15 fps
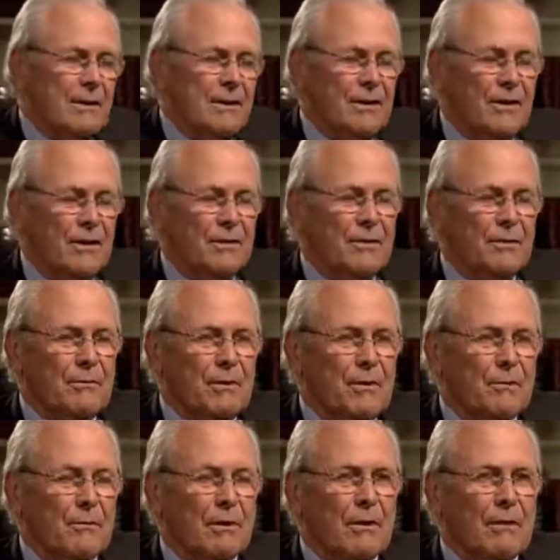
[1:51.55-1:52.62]

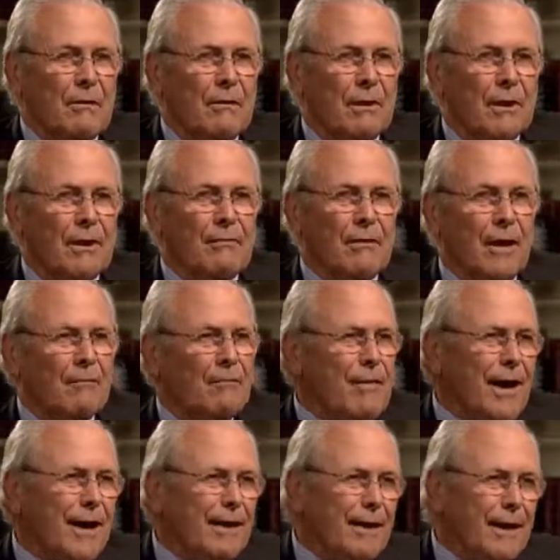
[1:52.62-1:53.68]
you are of
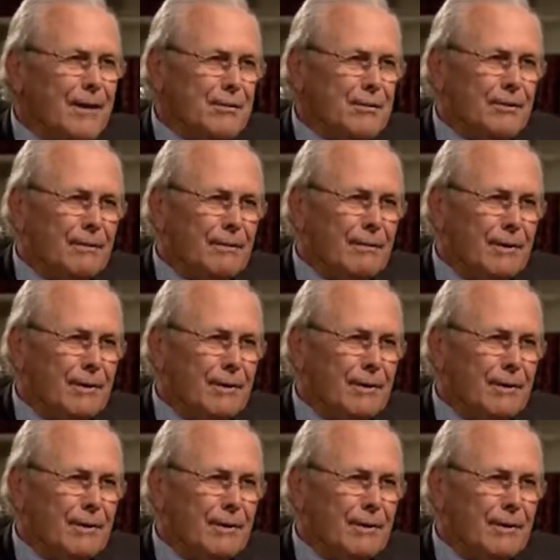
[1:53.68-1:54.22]
that nature.